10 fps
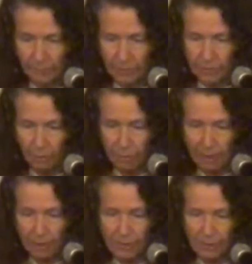So
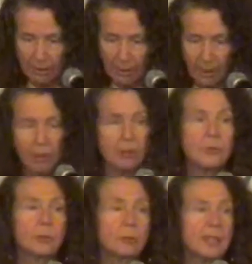here are
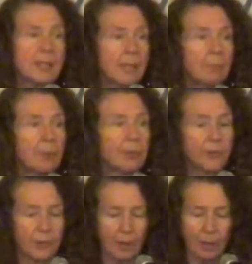two
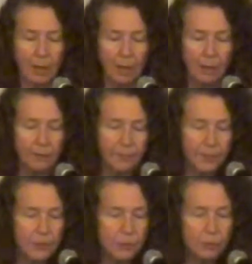examples of
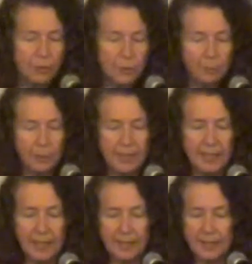the students'
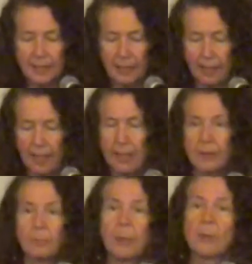pre-test and
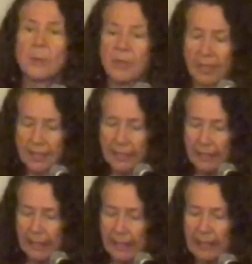their post-test.
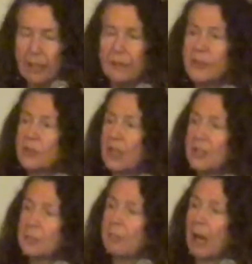Even
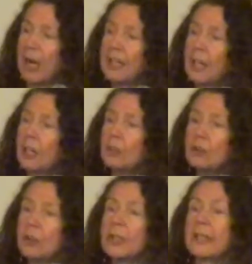just by
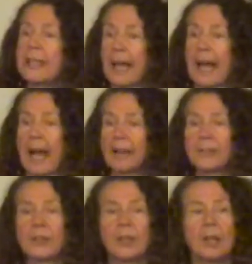looking
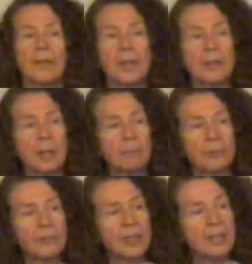at the number
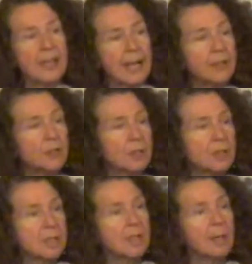of
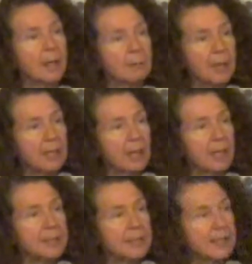connections among
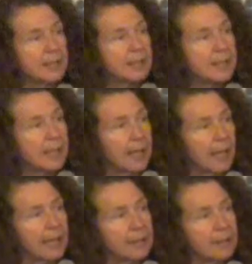ideas
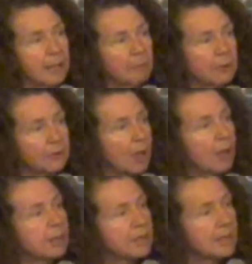and the number of
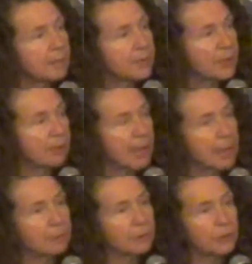concepts they're
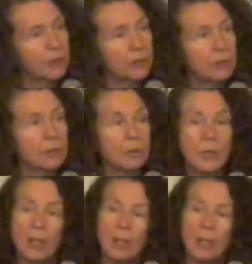able to use,